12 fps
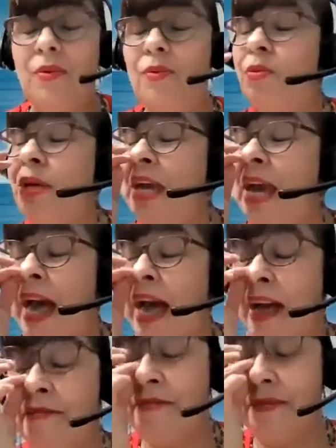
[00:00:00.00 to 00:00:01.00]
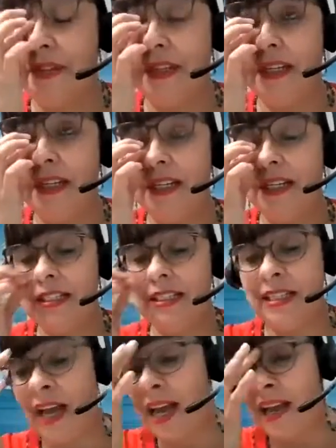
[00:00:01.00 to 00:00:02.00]
We have
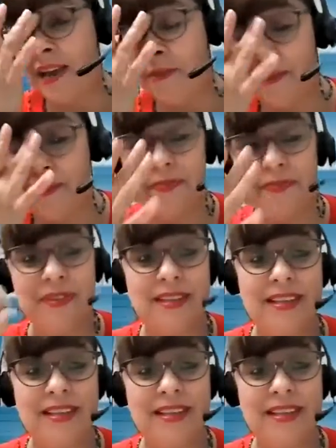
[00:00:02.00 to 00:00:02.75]
time.